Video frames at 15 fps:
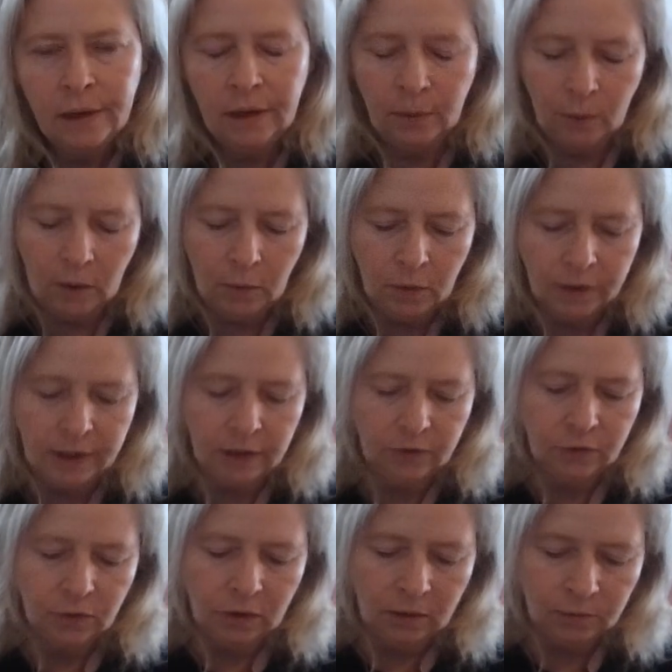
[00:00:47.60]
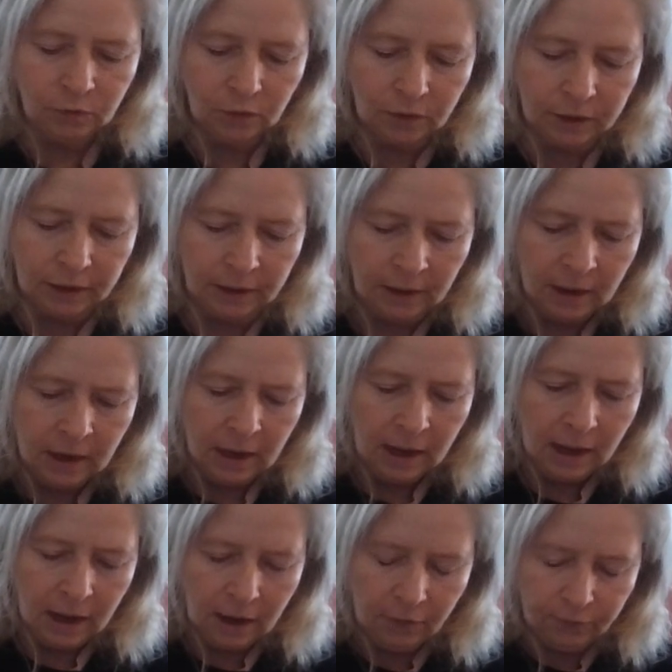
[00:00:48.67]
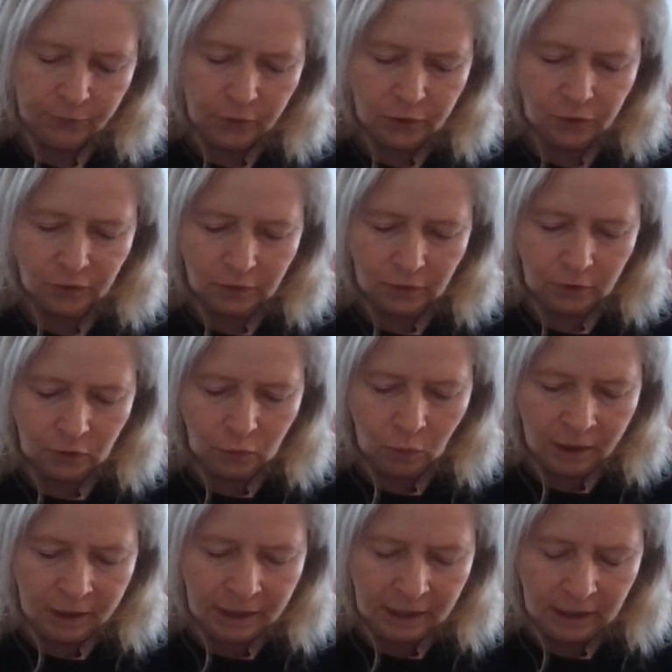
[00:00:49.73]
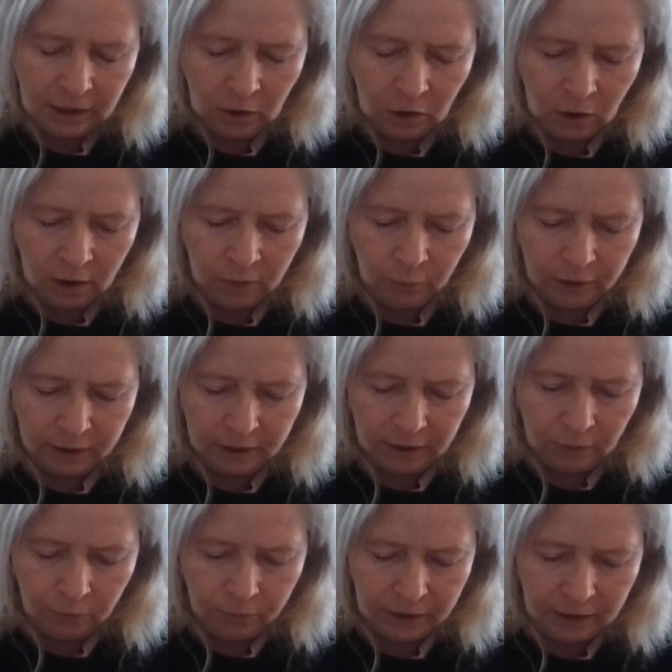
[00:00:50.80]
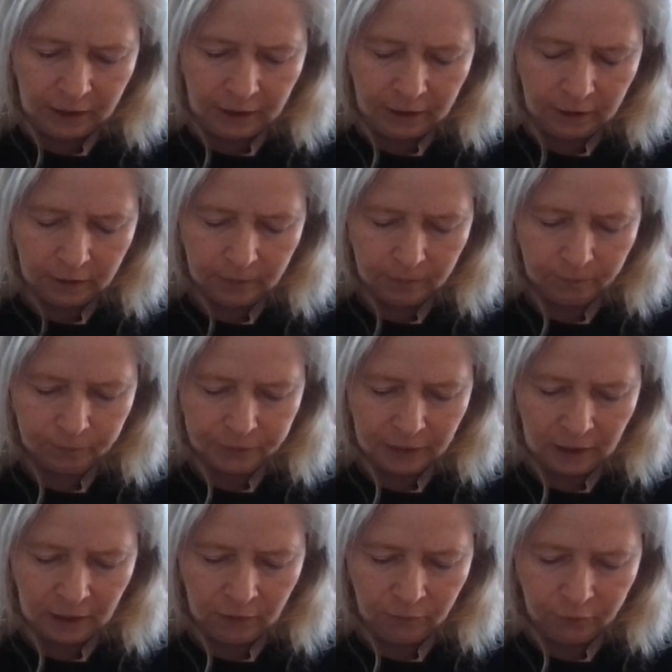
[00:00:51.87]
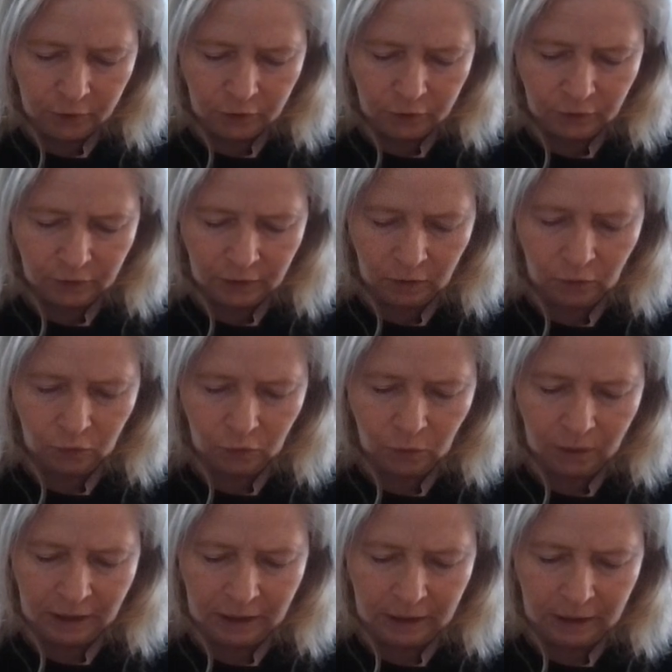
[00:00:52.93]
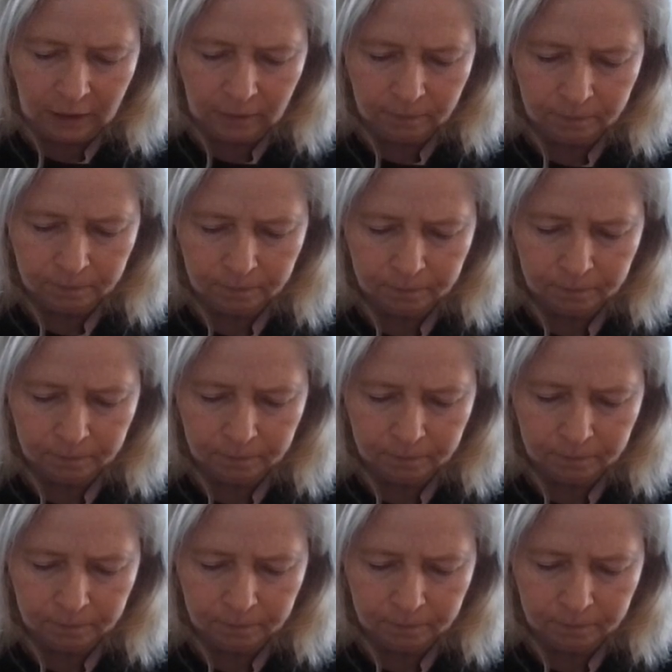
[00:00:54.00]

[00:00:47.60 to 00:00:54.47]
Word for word: anyway, we'll get to it. I'm sorry. Uh, verse twenty-nine, we're going to read in verse no twenty.